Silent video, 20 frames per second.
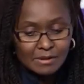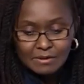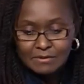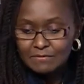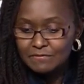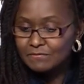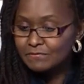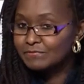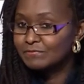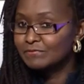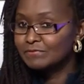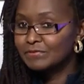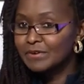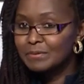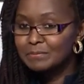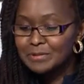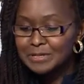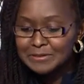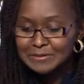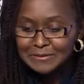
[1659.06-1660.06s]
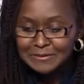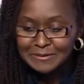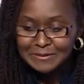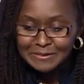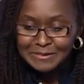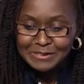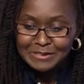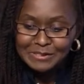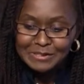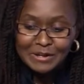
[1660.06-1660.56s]

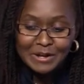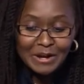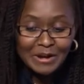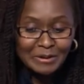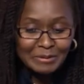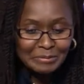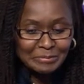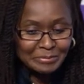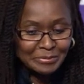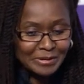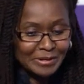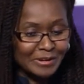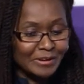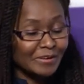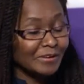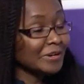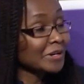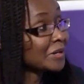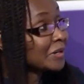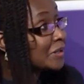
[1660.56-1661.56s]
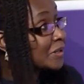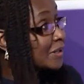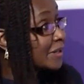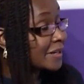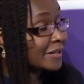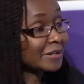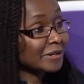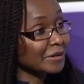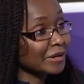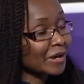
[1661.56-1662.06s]
pharmacy uh,
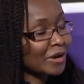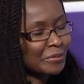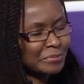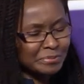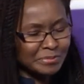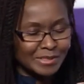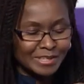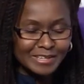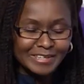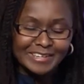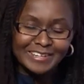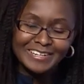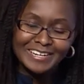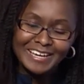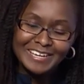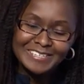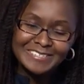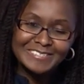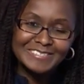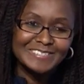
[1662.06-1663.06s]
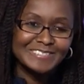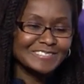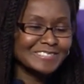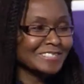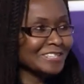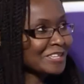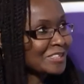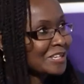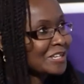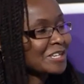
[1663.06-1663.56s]
curricula. Uh, they,
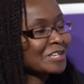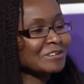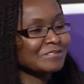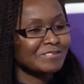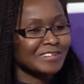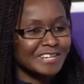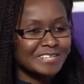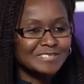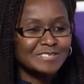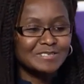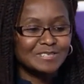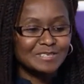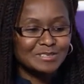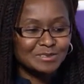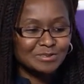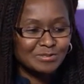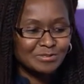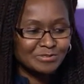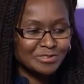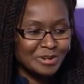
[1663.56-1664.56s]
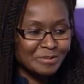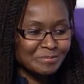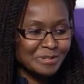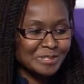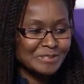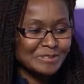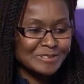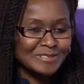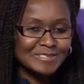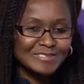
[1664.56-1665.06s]
license, they give licenses to
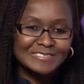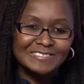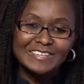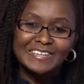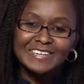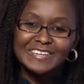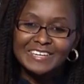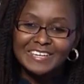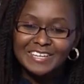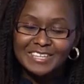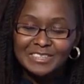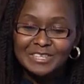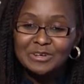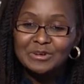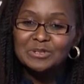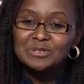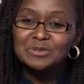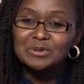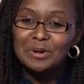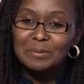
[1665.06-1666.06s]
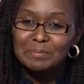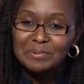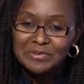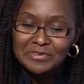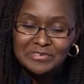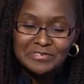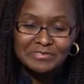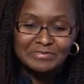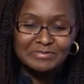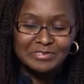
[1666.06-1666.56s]
pharmacies, and they also
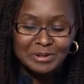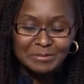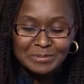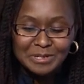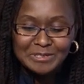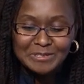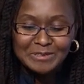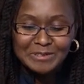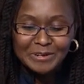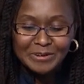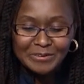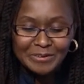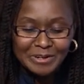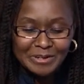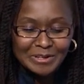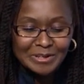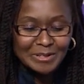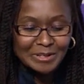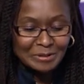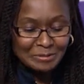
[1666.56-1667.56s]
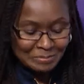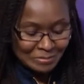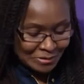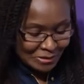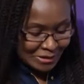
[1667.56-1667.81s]
approve pharmacy curriculum.